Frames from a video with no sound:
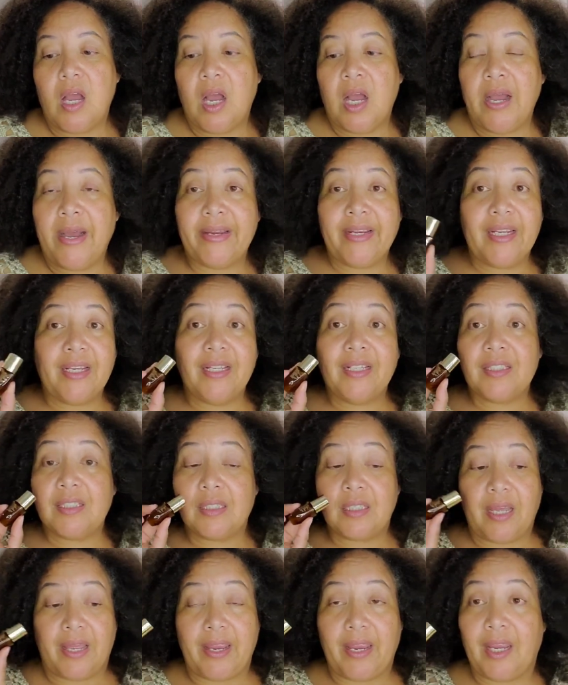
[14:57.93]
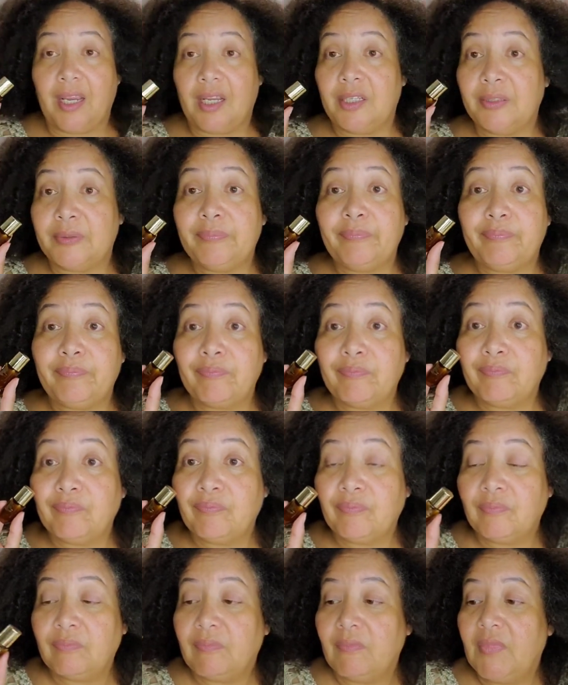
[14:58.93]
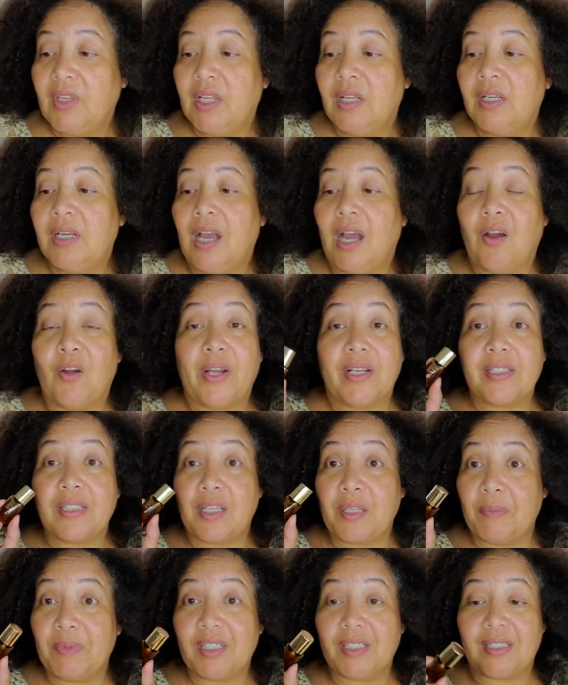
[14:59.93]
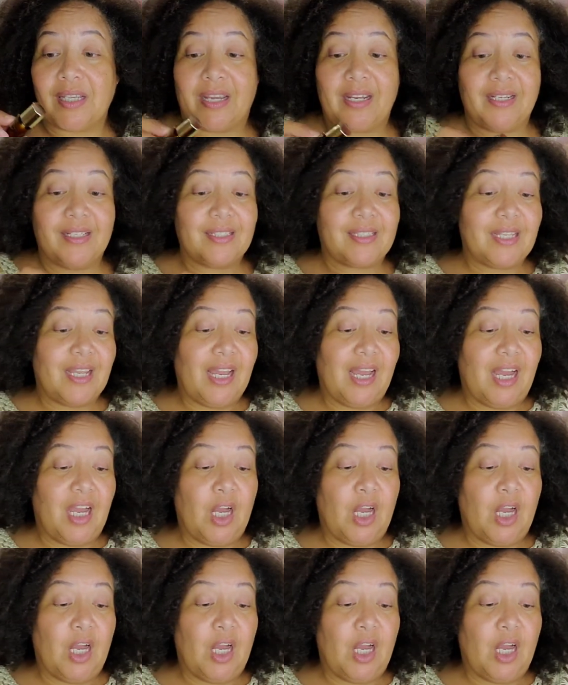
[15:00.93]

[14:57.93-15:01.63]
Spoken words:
Honey, it's like Okay, so let me just say this.